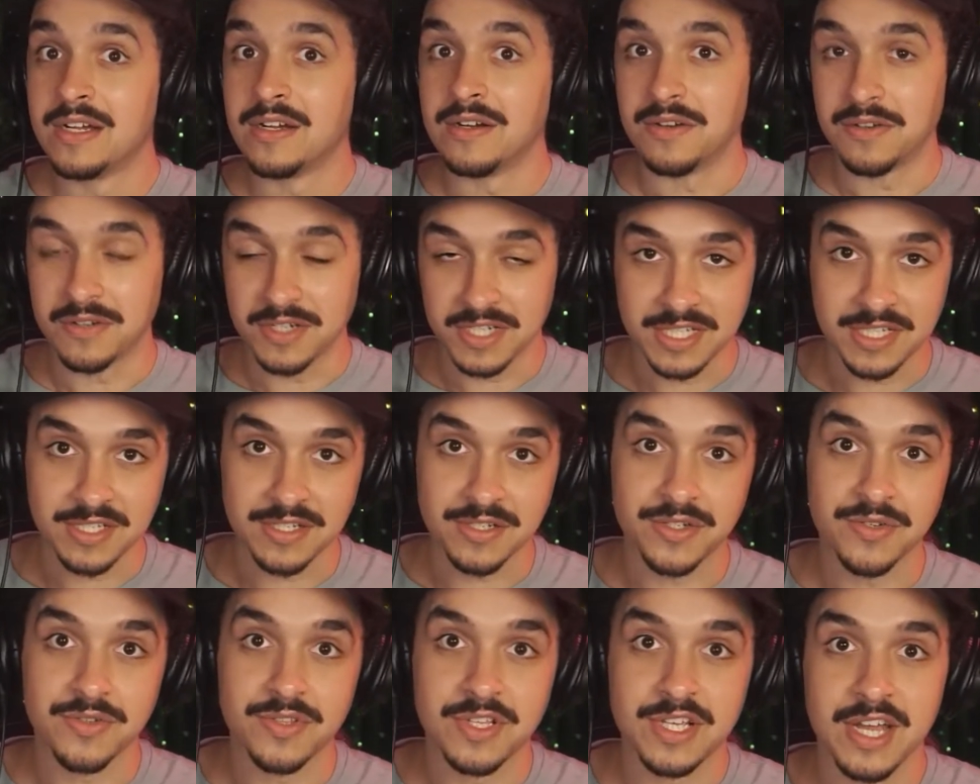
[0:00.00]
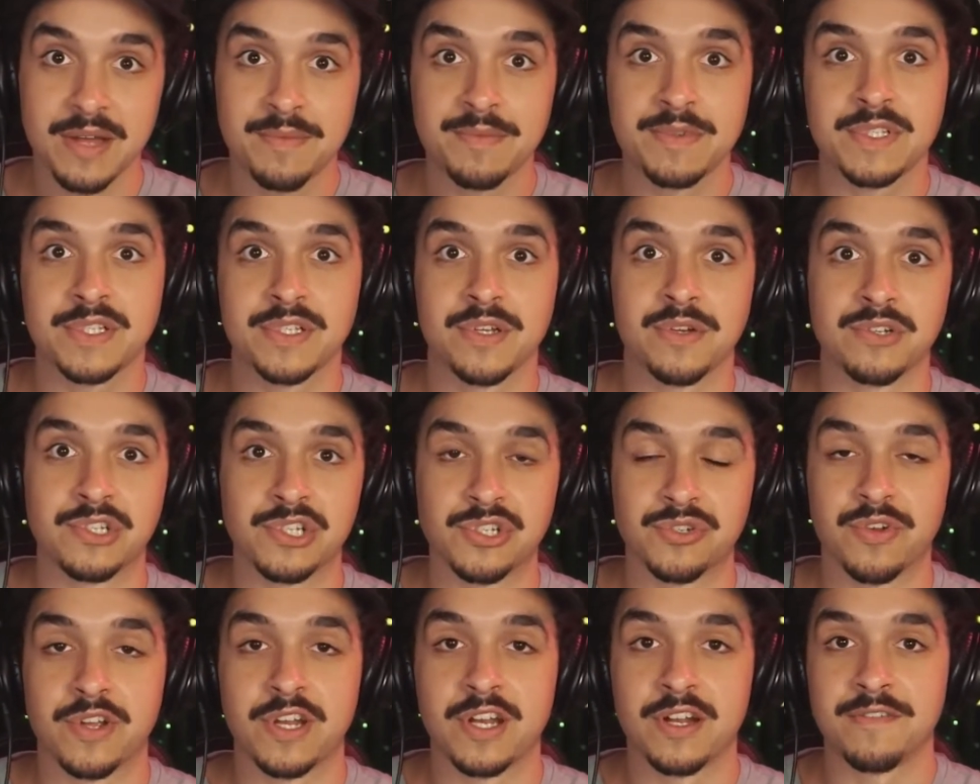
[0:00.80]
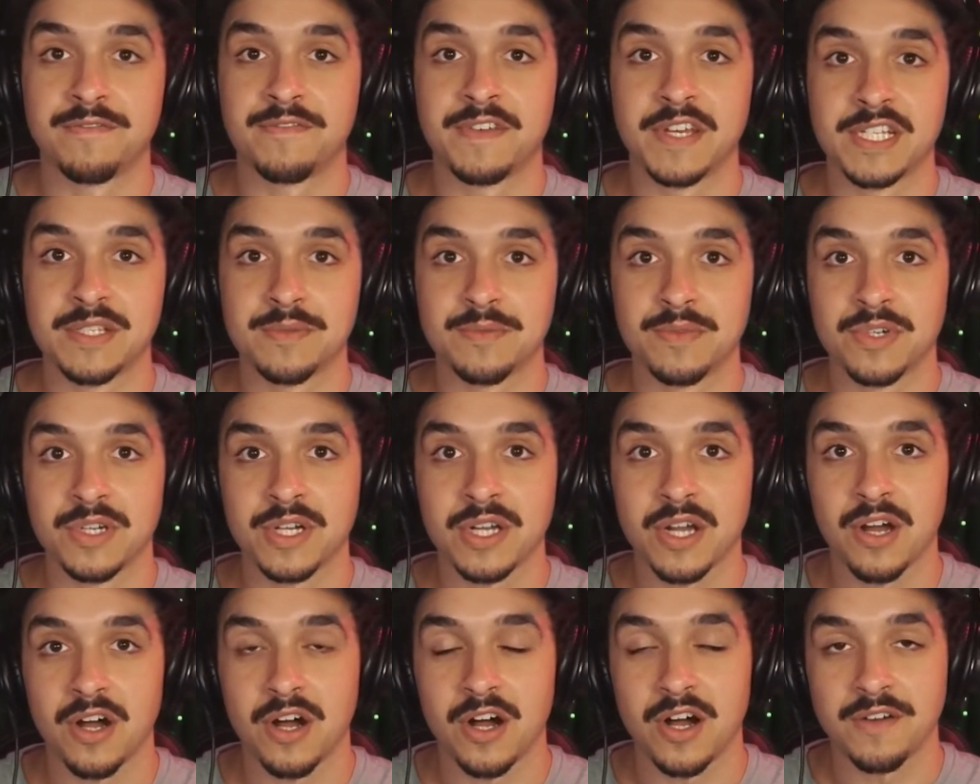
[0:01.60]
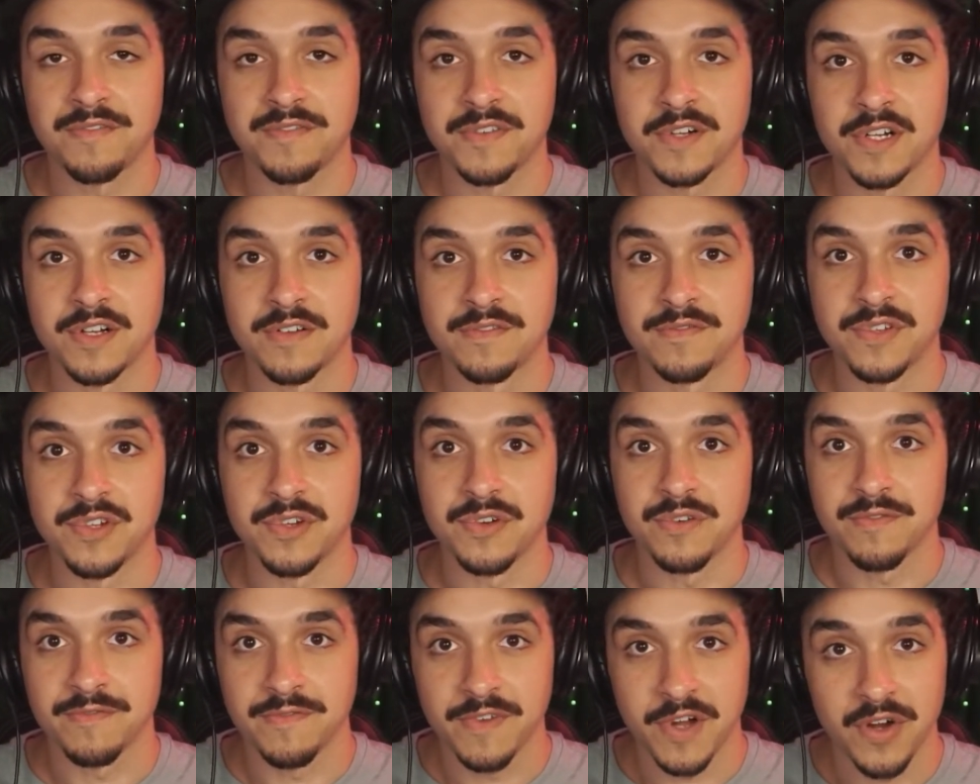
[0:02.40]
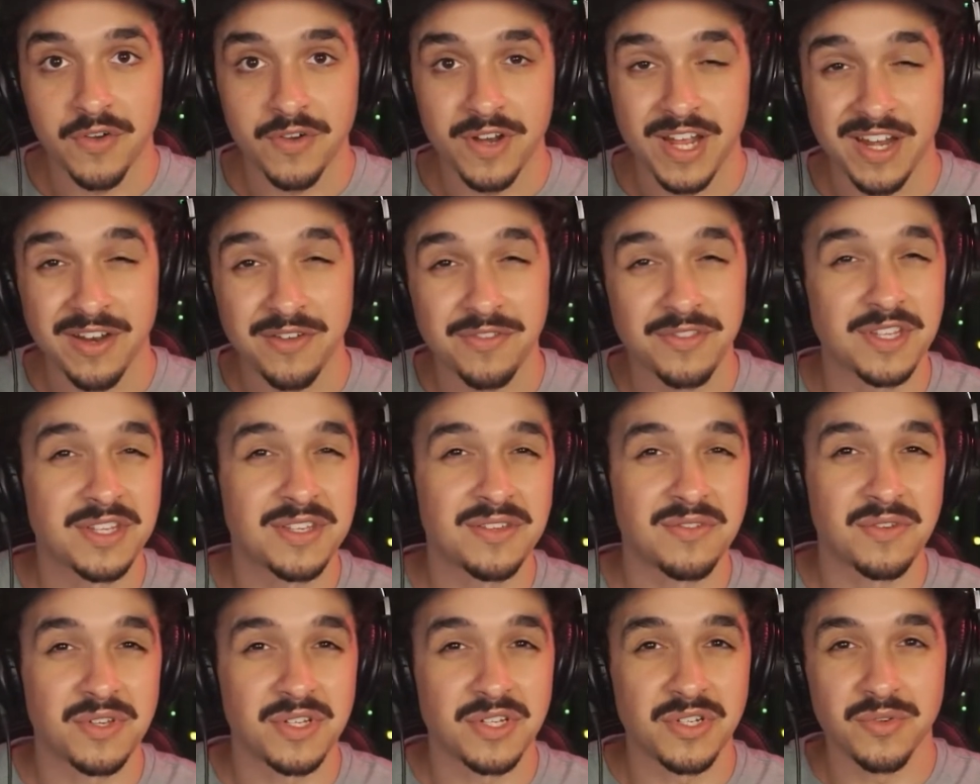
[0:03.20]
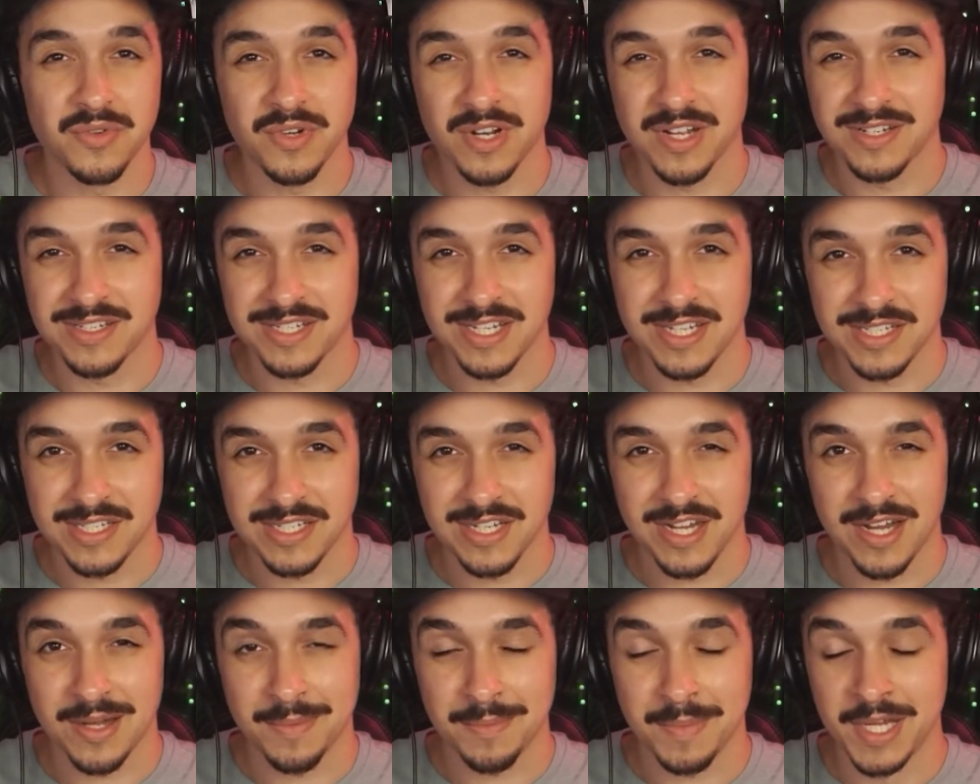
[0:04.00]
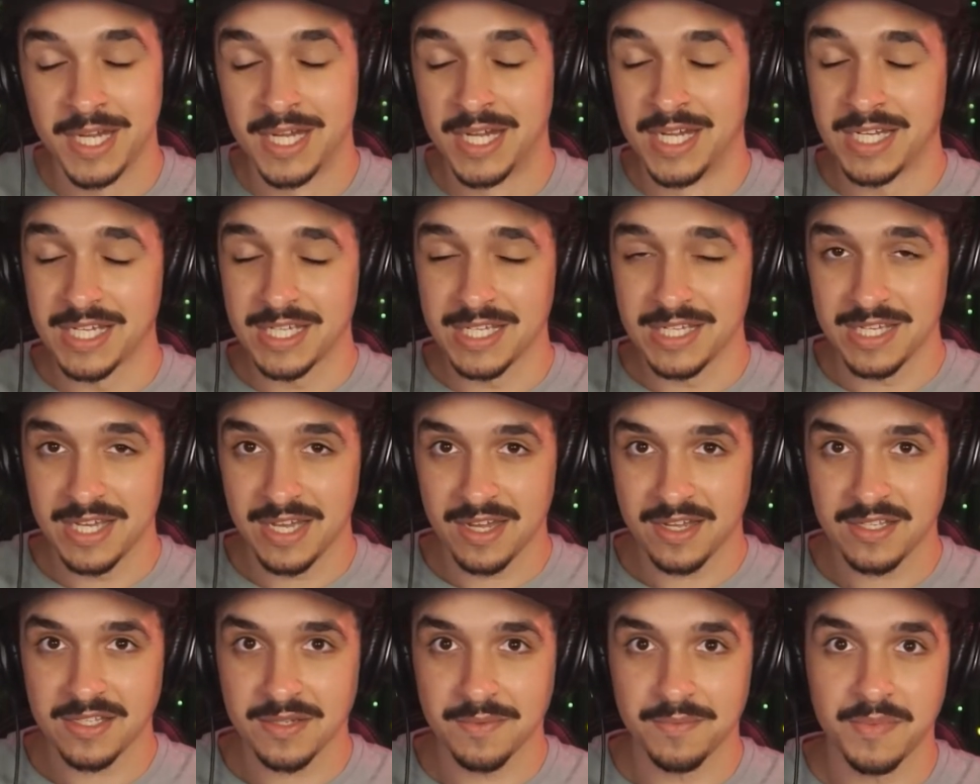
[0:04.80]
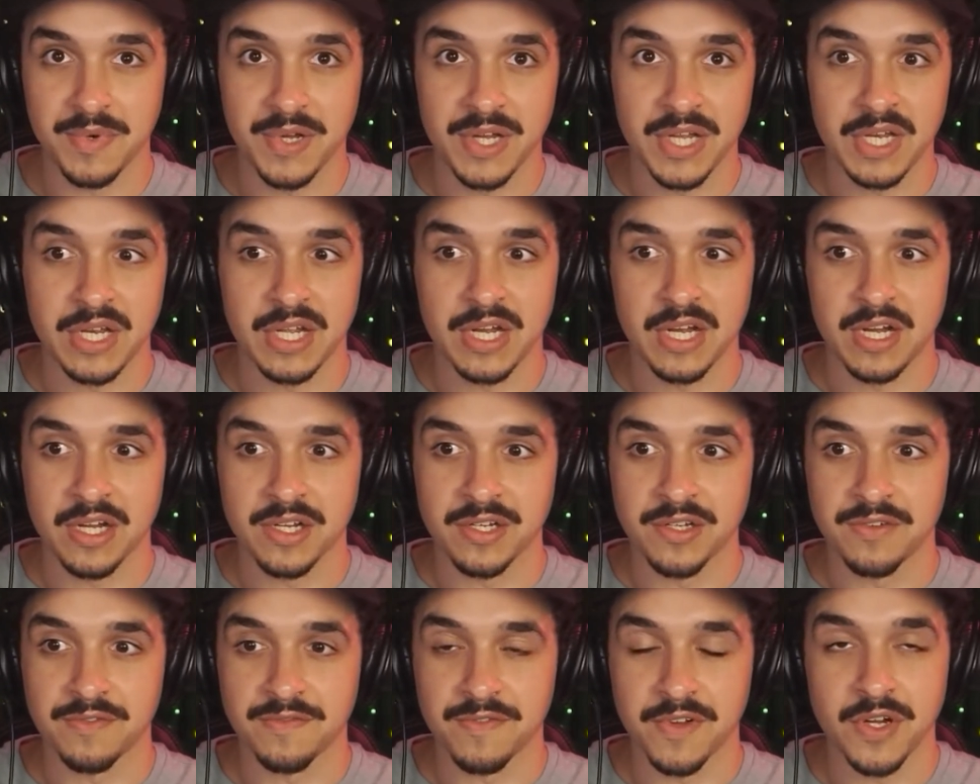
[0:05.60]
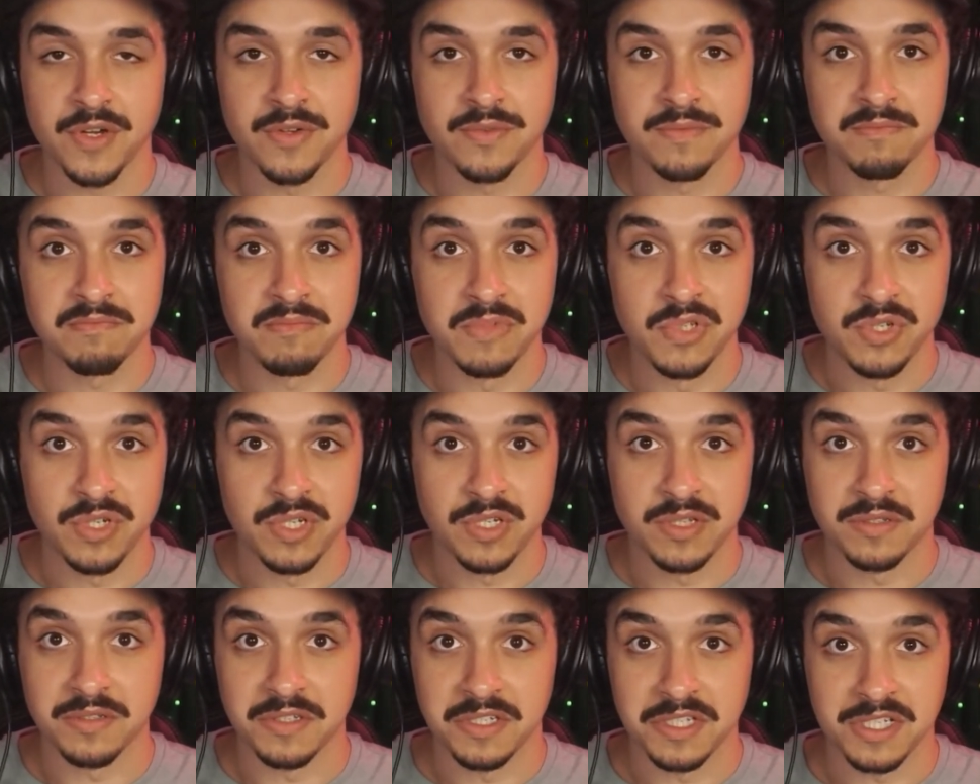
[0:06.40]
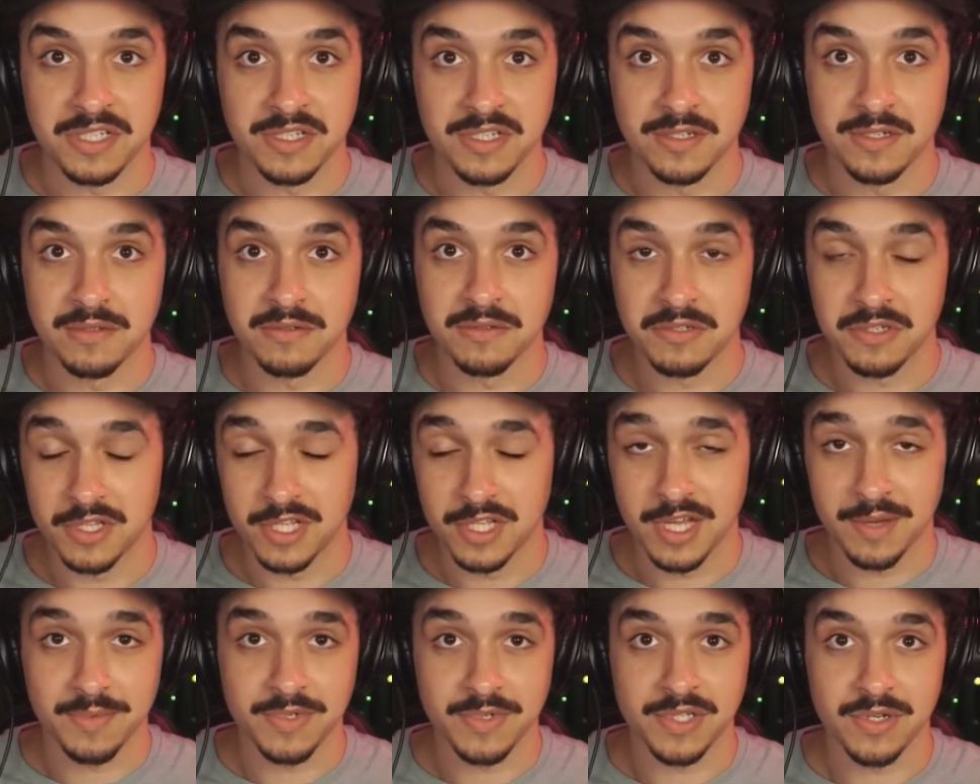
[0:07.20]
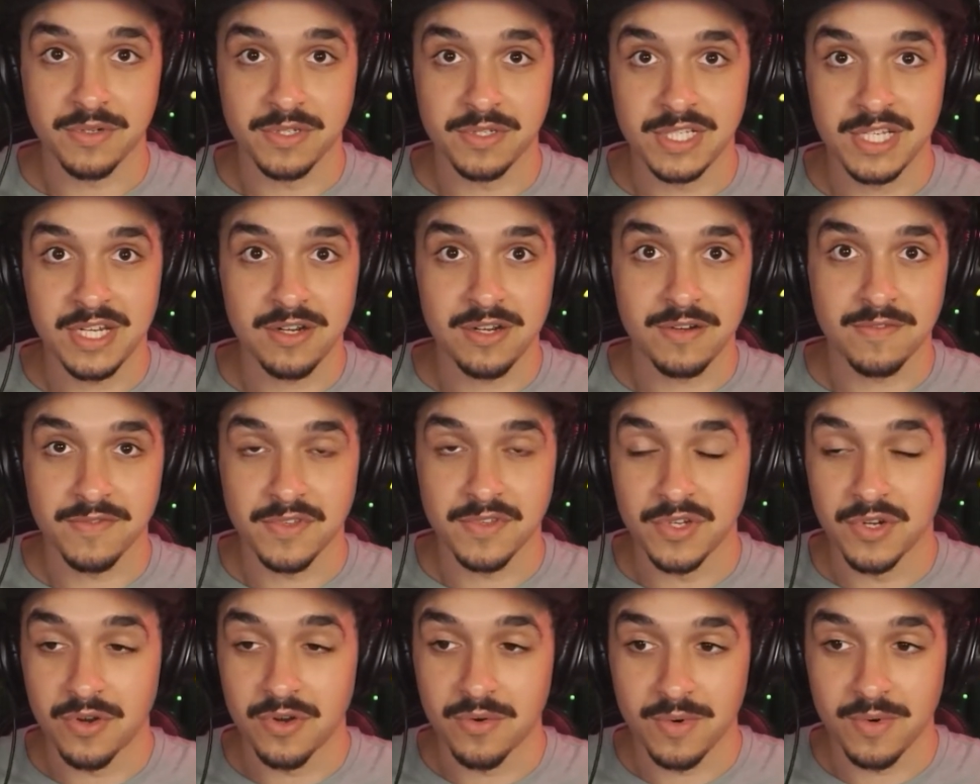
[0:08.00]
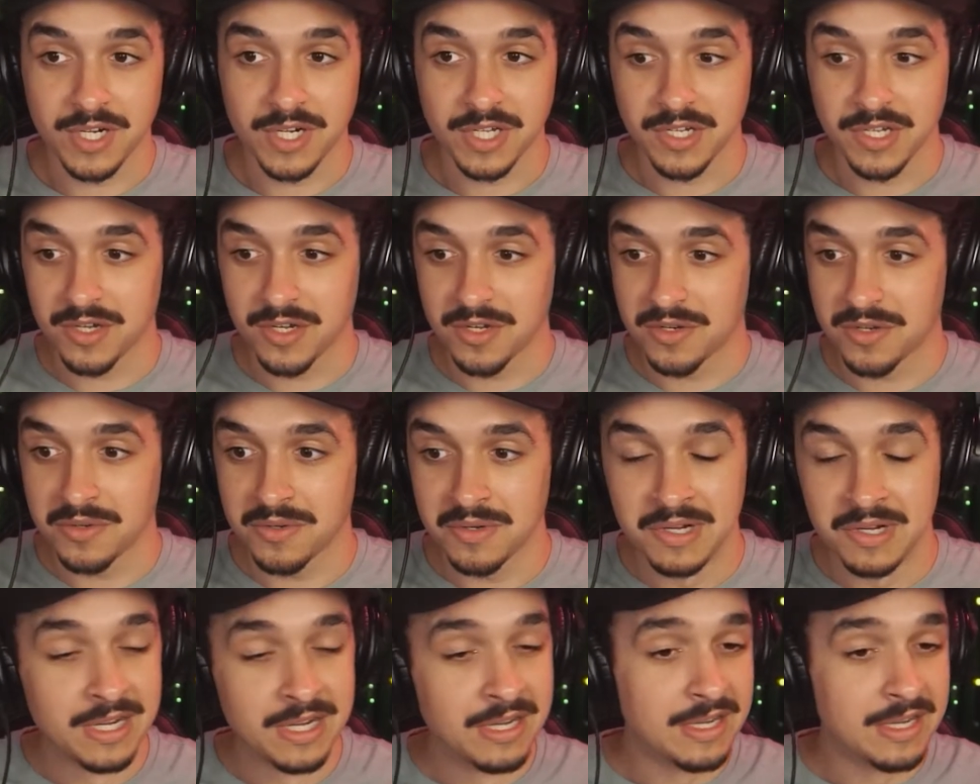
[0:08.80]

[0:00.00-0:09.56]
listen to the episode straight on Facebook off of your phone. I don't think you can do it on desktop yet, but on your phone, you can listen to the episodes there if you don't want to go